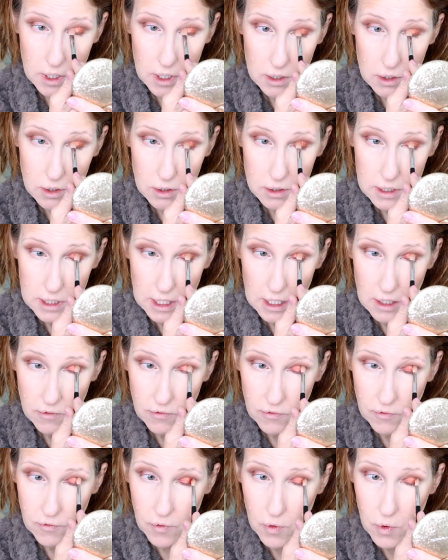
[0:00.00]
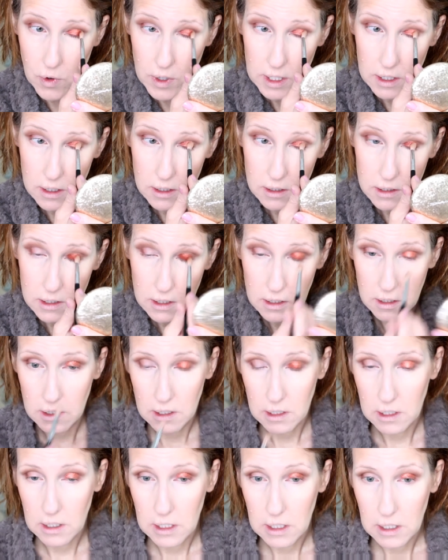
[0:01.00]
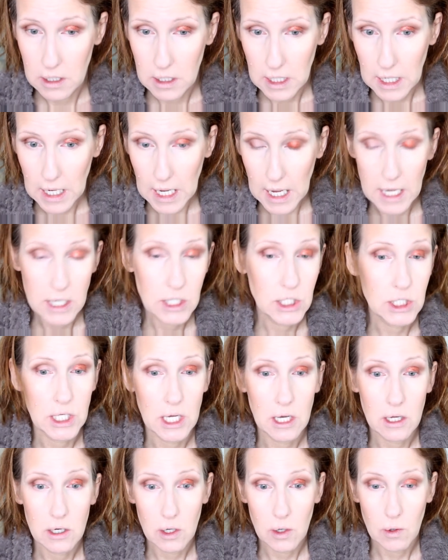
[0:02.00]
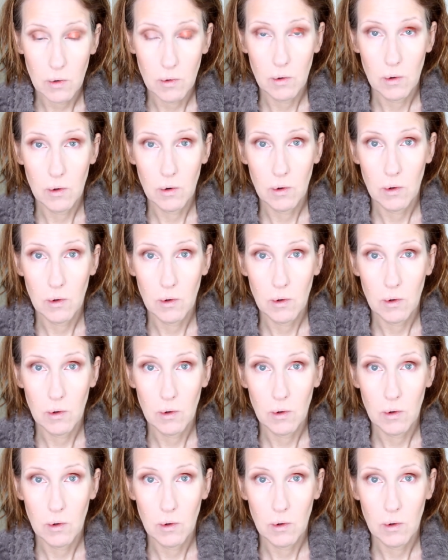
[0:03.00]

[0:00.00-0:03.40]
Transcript: It looks like a foiled eyeshadow.